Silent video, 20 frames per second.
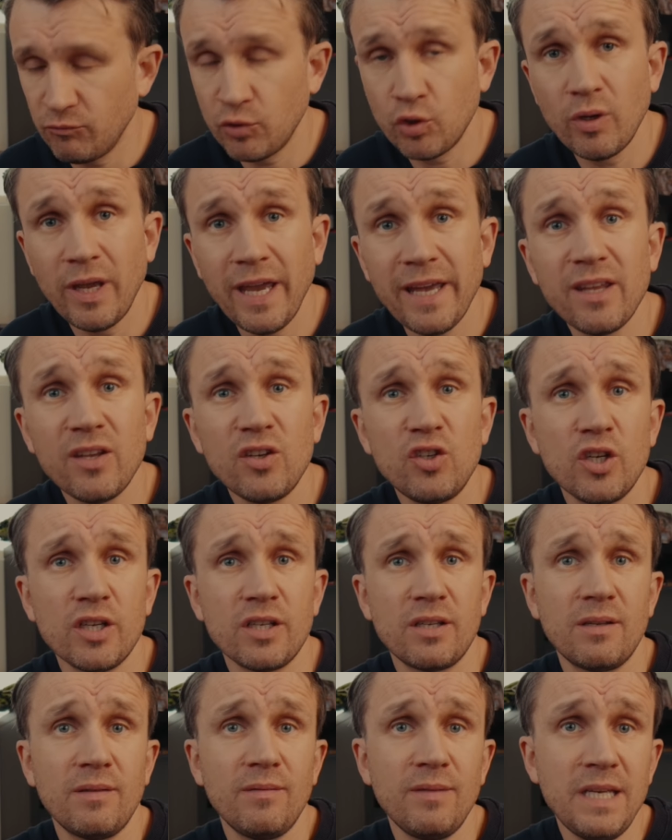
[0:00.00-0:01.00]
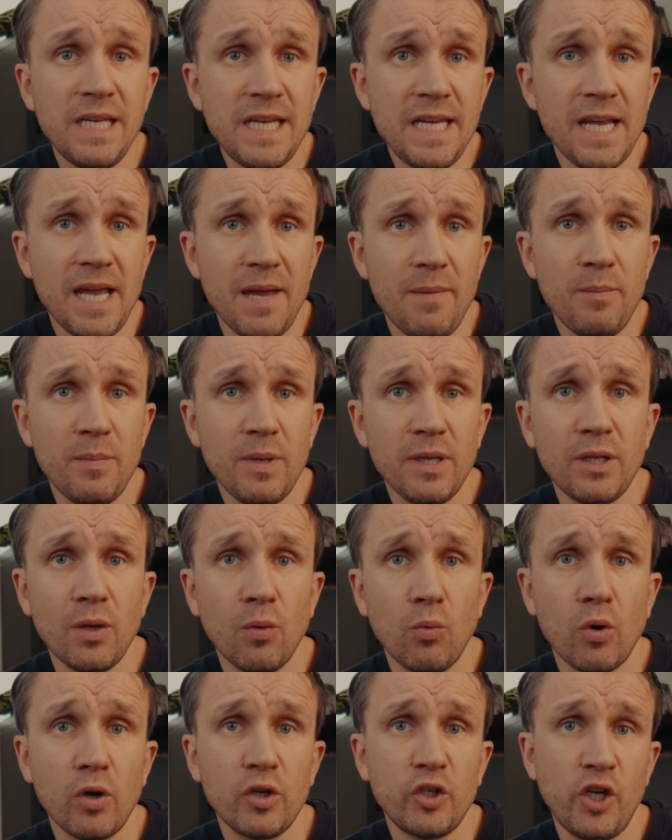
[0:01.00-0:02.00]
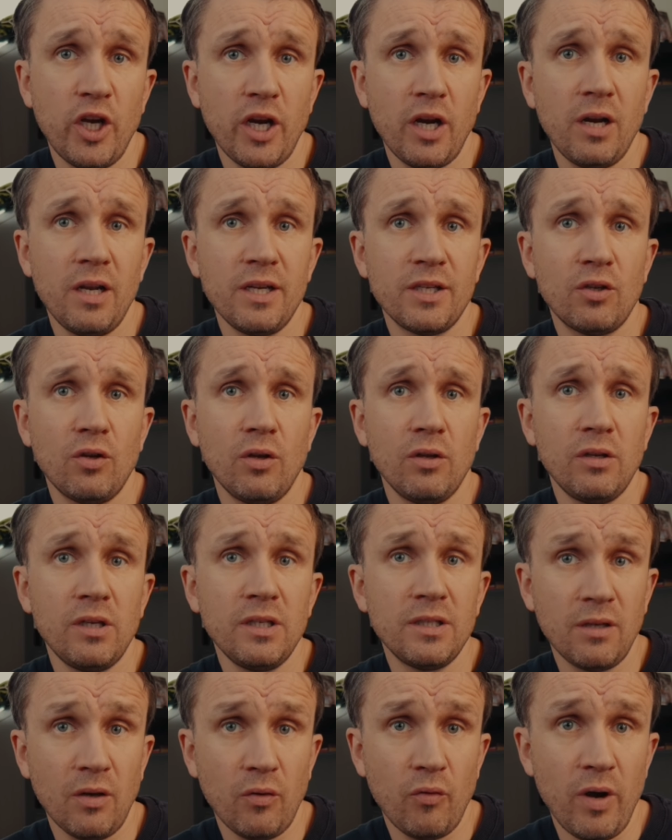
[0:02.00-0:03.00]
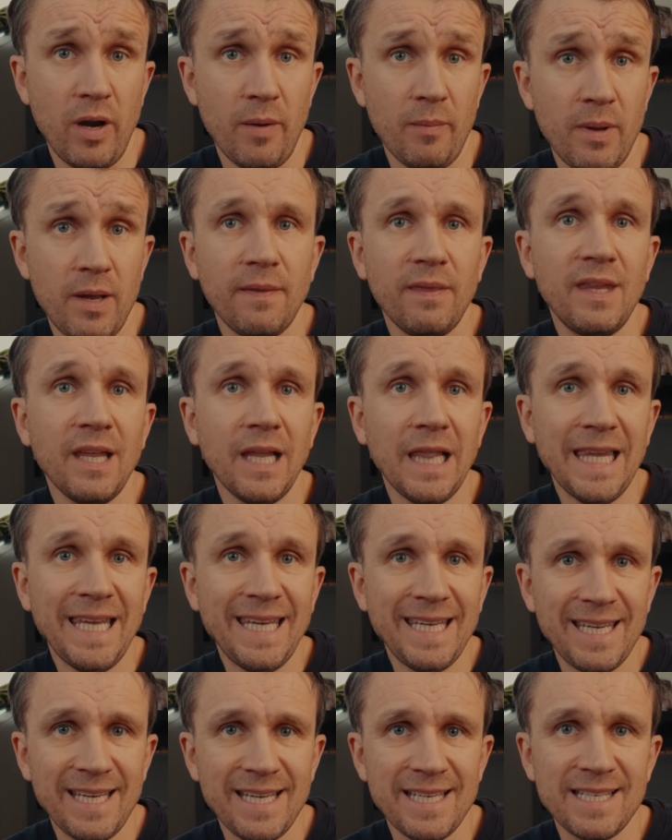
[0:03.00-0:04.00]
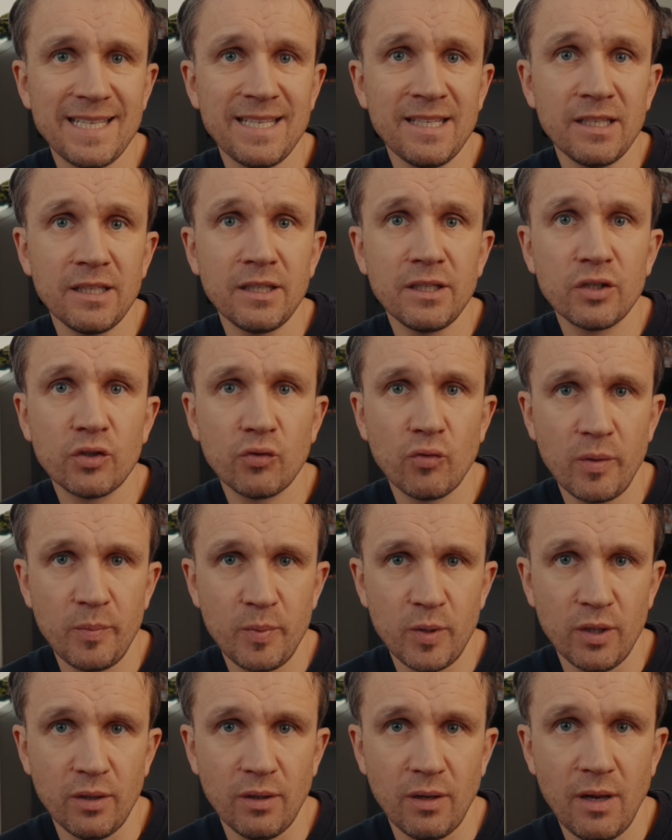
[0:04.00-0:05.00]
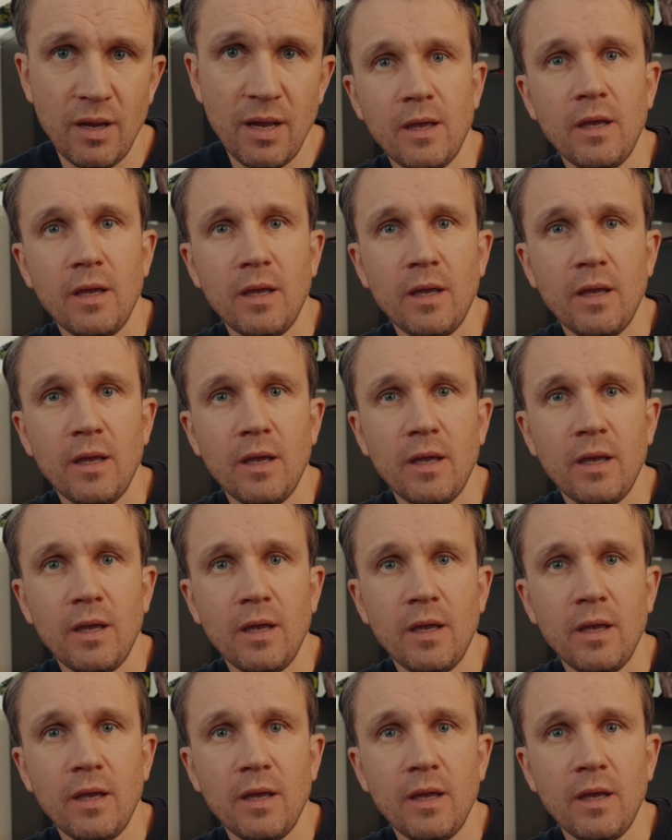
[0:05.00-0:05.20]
To get it, just DM me the word checklist on Instagram. The link is in the description.